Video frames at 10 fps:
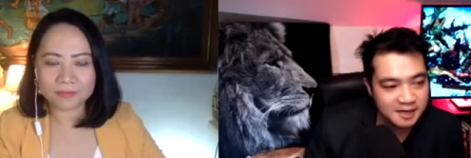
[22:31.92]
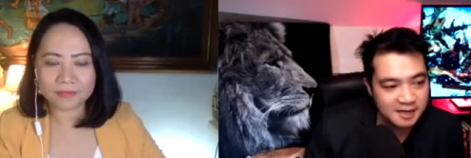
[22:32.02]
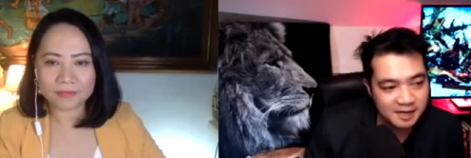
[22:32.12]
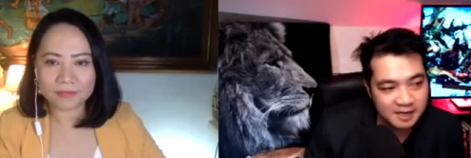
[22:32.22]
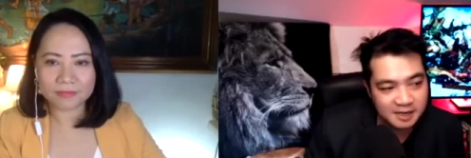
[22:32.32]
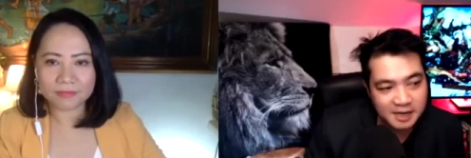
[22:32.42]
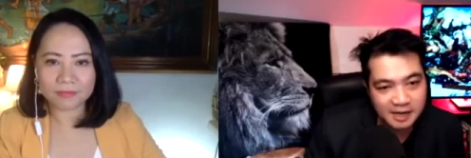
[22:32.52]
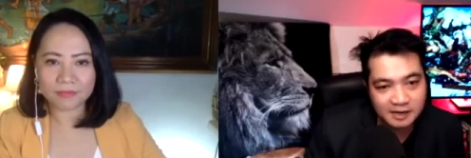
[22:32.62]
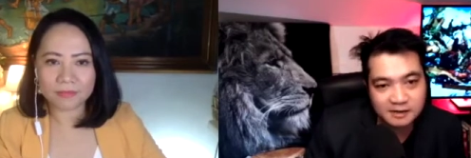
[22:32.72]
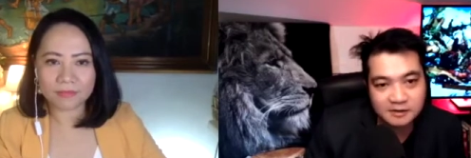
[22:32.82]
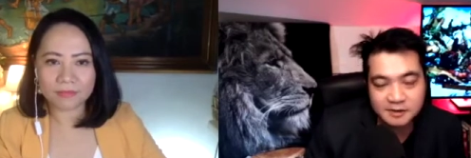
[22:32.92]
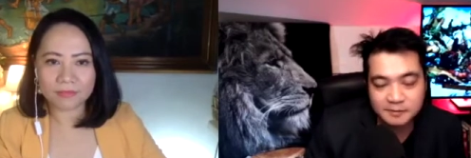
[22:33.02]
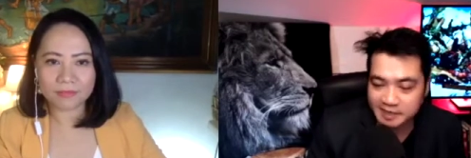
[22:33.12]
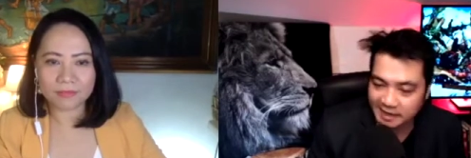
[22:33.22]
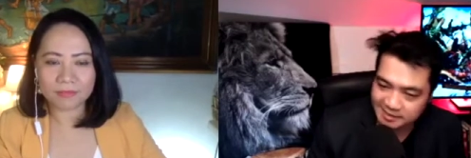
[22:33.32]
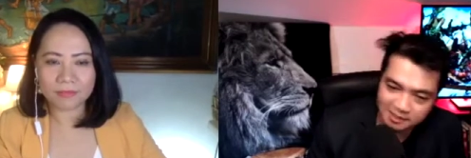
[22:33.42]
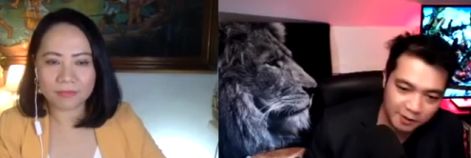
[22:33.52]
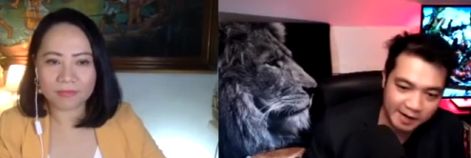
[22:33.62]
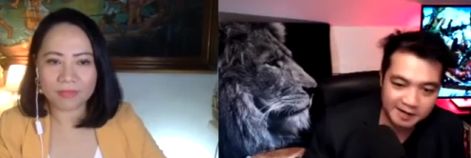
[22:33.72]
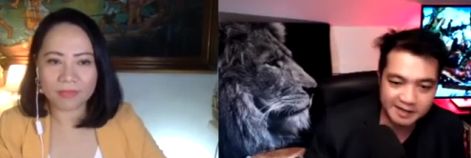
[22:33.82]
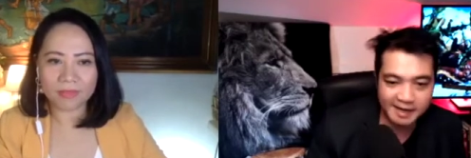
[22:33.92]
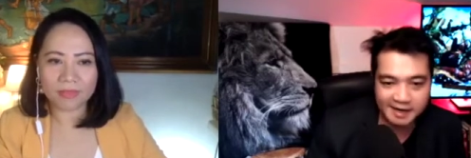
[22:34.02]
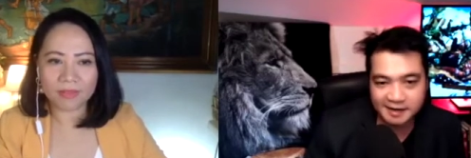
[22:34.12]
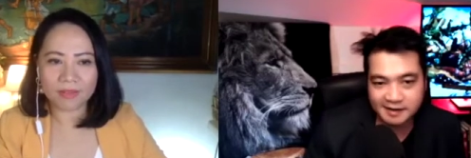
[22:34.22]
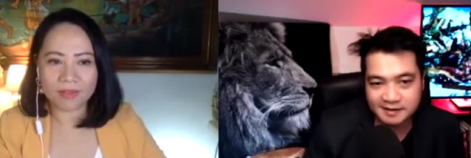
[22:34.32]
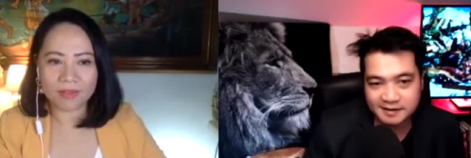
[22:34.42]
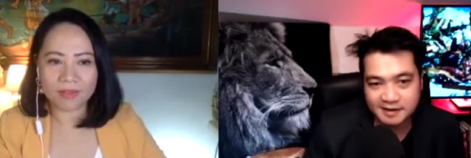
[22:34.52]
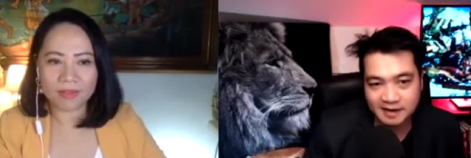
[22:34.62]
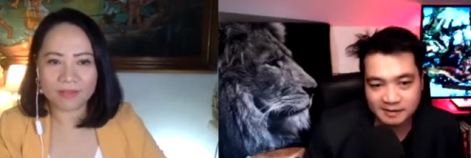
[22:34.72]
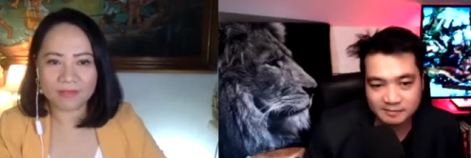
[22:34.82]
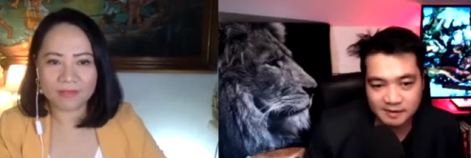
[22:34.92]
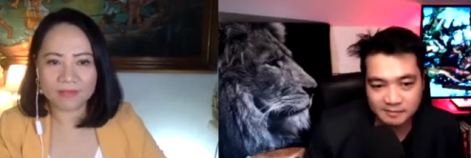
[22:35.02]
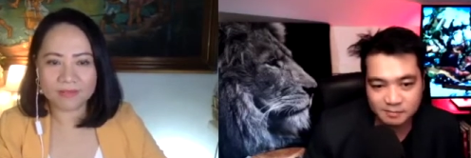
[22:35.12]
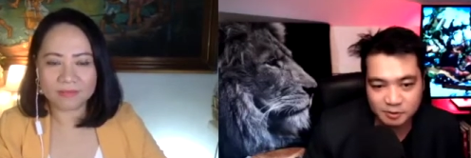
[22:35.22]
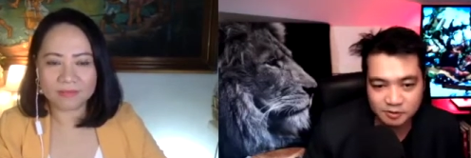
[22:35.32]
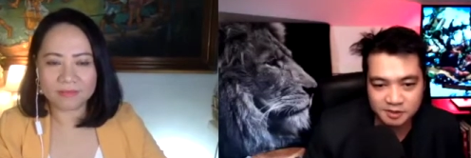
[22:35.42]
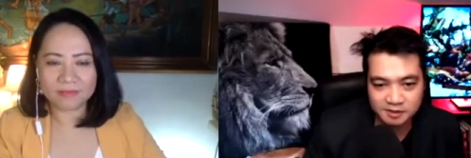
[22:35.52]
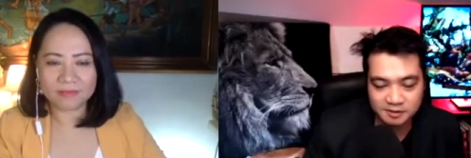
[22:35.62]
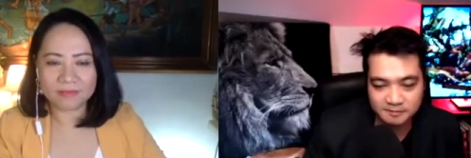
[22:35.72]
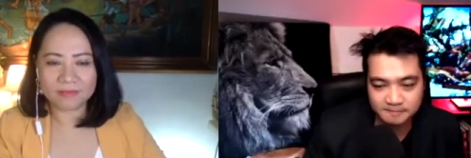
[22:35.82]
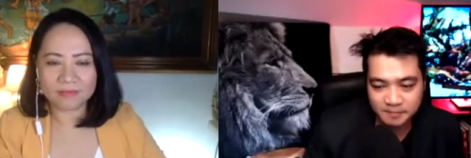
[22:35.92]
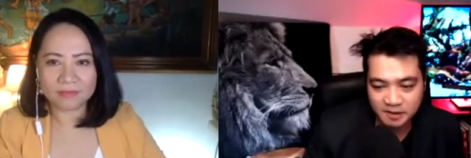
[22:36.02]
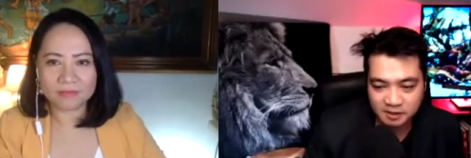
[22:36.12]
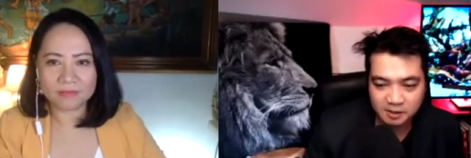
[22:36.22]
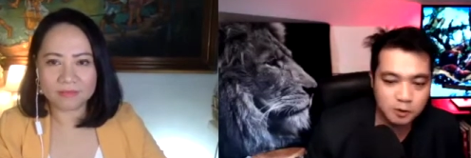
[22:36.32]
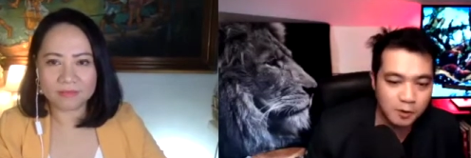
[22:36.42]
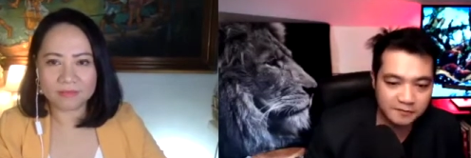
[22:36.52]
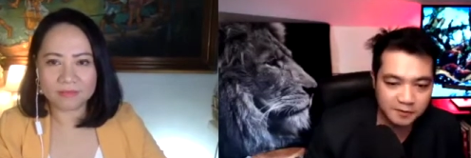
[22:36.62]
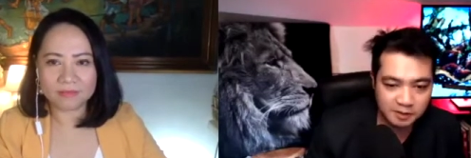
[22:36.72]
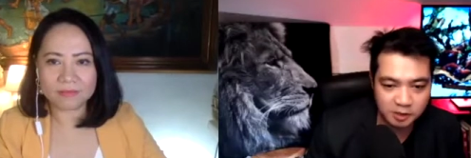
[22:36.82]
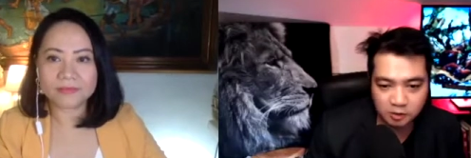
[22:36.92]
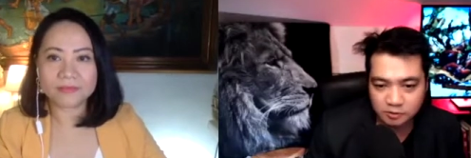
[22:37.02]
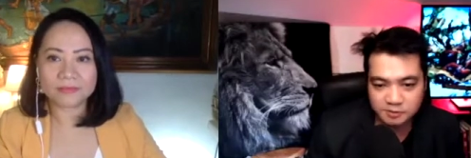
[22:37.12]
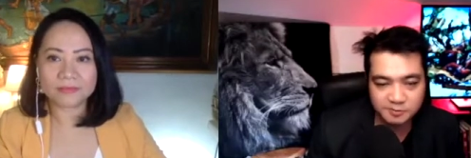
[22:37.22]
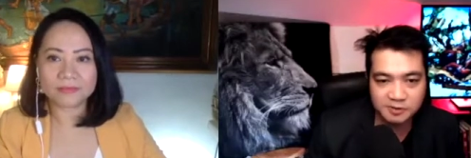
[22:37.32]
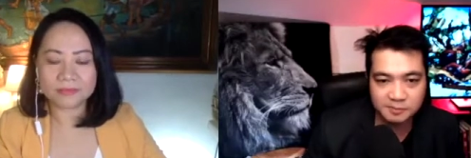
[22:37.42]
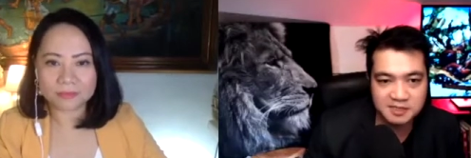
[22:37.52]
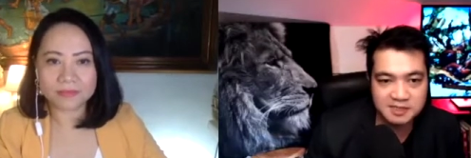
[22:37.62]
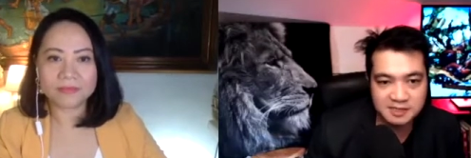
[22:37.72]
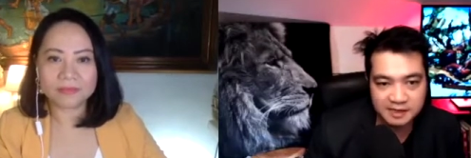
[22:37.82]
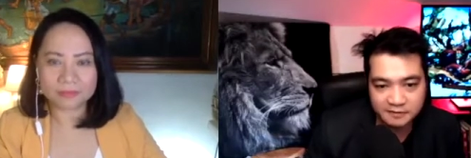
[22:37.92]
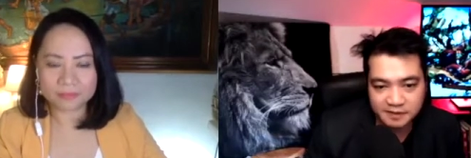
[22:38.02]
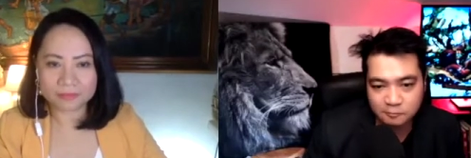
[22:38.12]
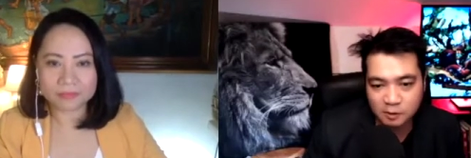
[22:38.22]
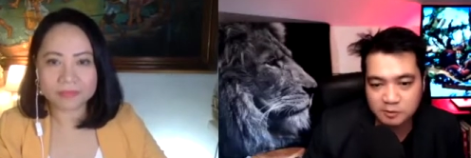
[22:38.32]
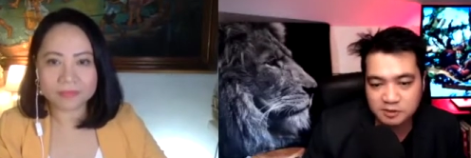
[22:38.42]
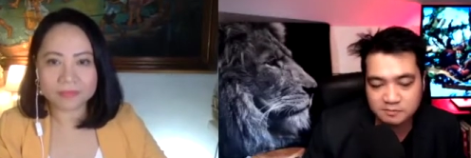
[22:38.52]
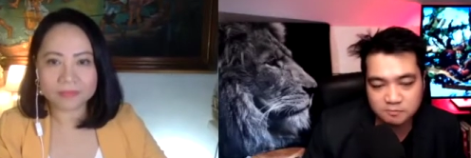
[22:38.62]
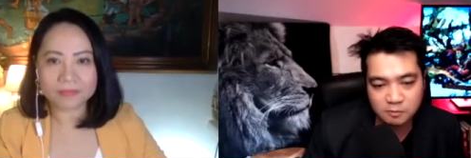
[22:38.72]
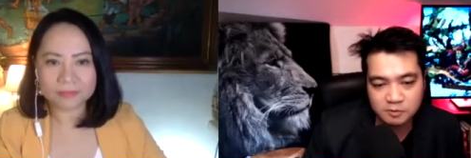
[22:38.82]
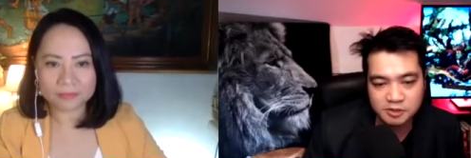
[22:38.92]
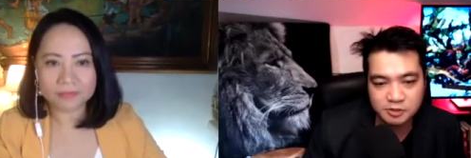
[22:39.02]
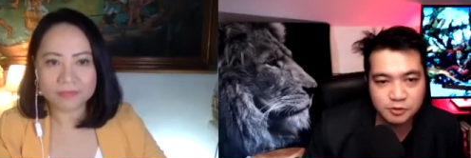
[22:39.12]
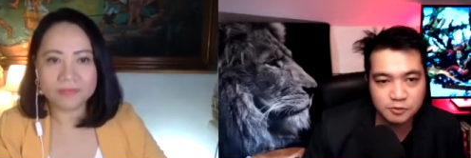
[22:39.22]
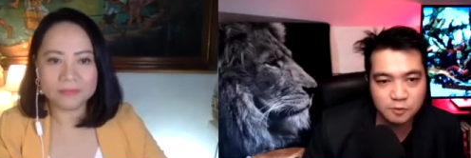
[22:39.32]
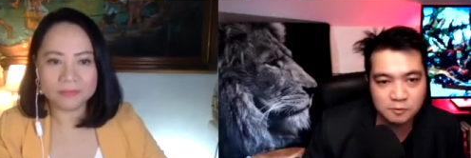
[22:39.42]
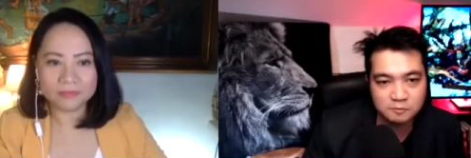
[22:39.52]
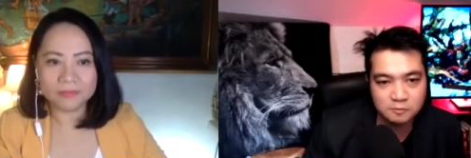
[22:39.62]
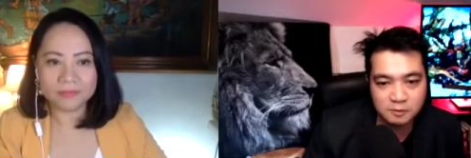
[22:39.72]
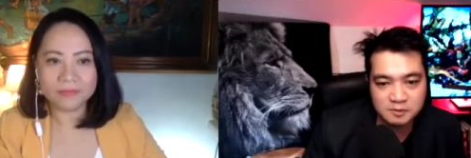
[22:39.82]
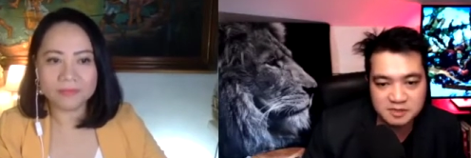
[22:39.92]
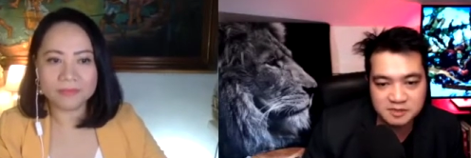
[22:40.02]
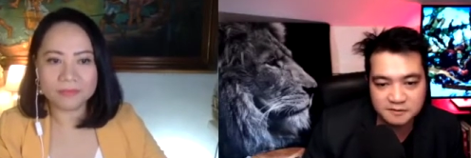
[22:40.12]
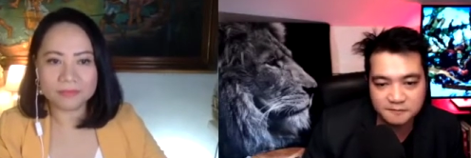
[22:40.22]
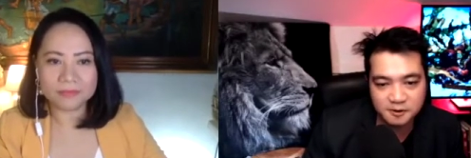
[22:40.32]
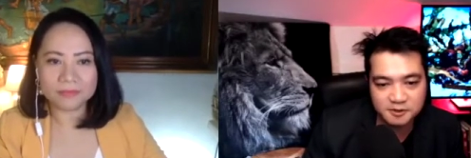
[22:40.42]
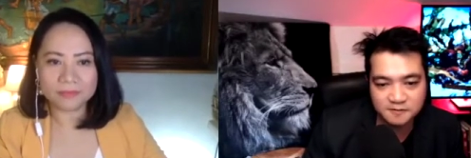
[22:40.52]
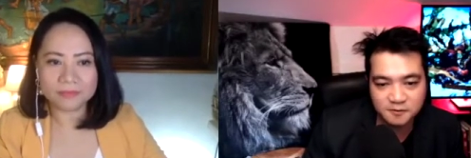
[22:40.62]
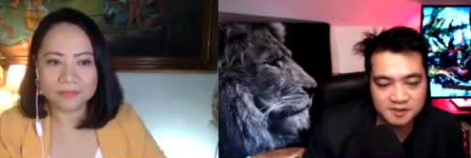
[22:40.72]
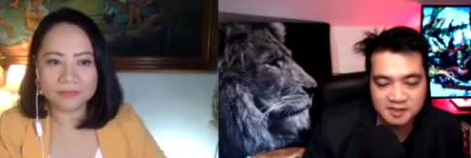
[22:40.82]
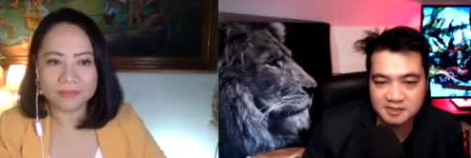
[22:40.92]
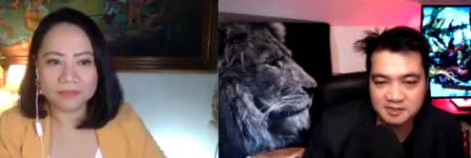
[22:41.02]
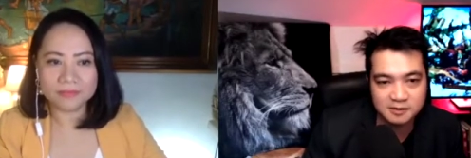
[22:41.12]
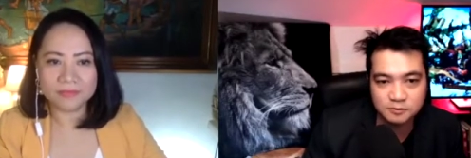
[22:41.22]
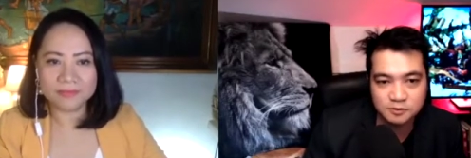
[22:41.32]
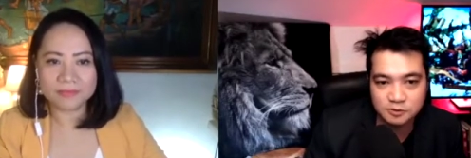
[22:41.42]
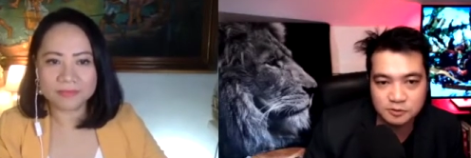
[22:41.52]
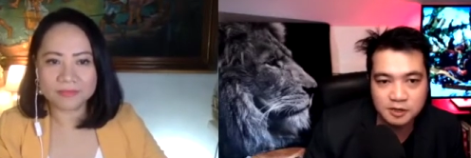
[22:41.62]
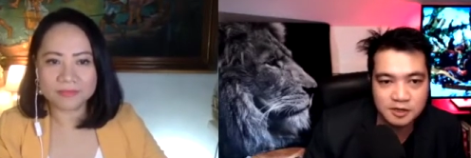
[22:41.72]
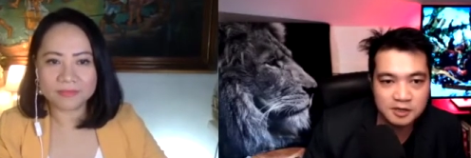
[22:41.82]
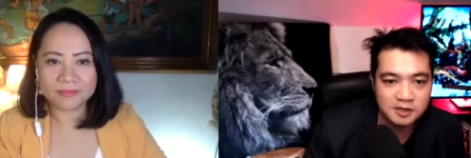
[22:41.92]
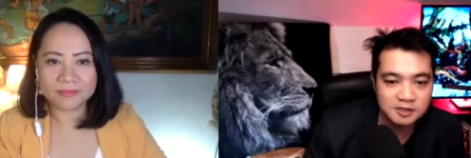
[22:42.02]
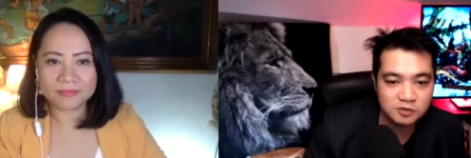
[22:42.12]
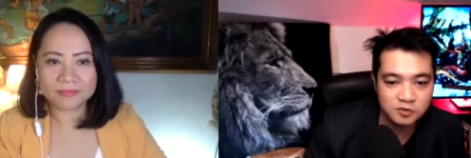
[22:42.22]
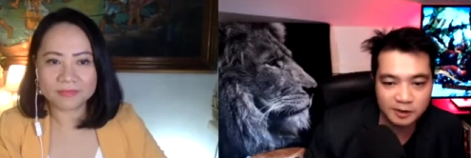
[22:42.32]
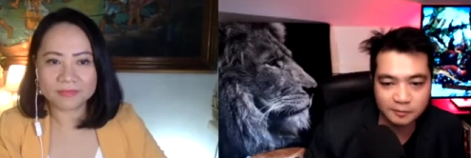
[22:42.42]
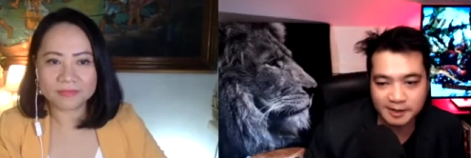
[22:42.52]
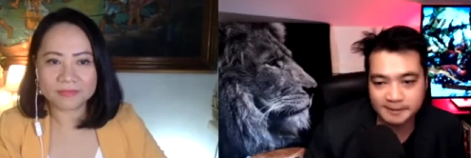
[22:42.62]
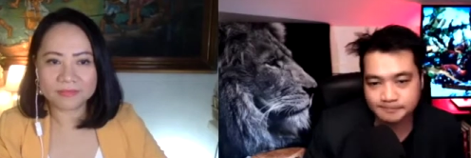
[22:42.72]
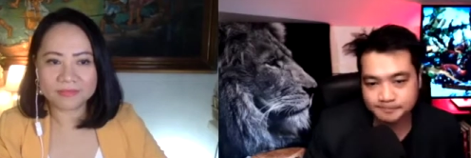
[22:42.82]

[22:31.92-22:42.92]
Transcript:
Speaker 1: uh, and you, we get to go out again and, and build the, you know, go after our goals, build the business and everything. What would, what would you do? What, what what's the first few things that you'll do straight away?